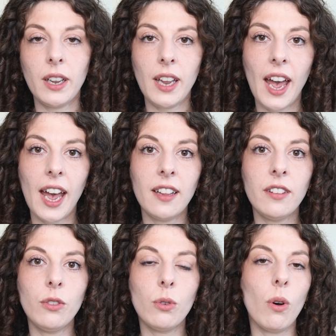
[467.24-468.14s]

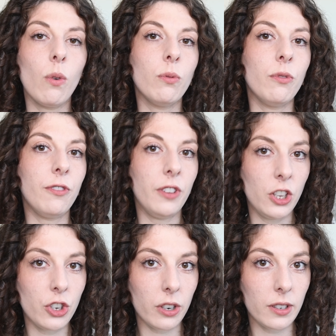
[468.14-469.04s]
enhance your own
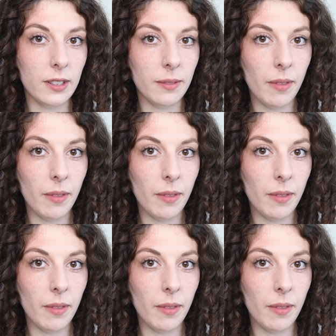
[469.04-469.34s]
features.